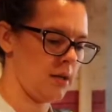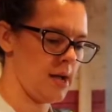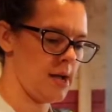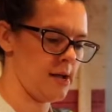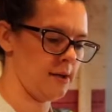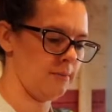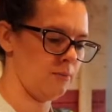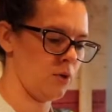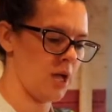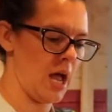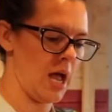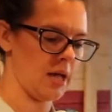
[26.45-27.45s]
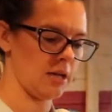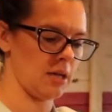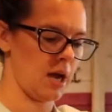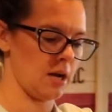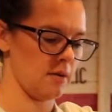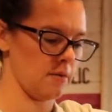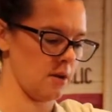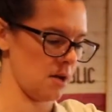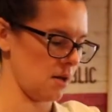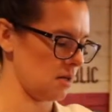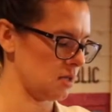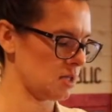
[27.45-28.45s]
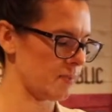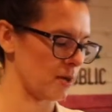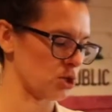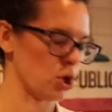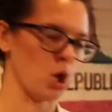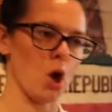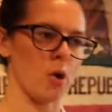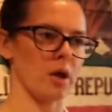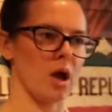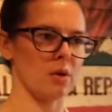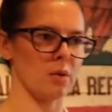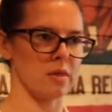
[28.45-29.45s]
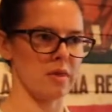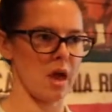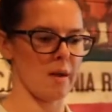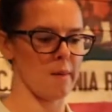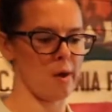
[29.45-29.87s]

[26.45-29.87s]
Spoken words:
We had kind of a special going on with them.